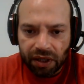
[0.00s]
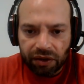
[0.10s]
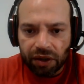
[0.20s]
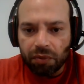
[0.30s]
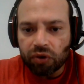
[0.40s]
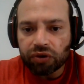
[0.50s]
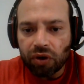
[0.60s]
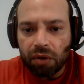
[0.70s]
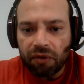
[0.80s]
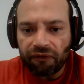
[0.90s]
The most
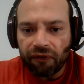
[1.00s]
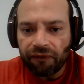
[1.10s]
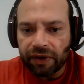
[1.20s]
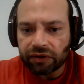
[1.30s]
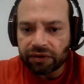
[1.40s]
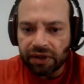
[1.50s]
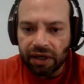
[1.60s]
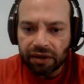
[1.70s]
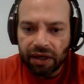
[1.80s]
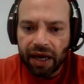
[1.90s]
common form factors are
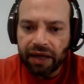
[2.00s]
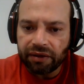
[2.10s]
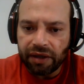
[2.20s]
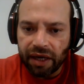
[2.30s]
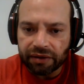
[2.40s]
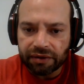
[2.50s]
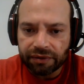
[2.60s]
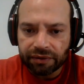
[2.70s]
ATX.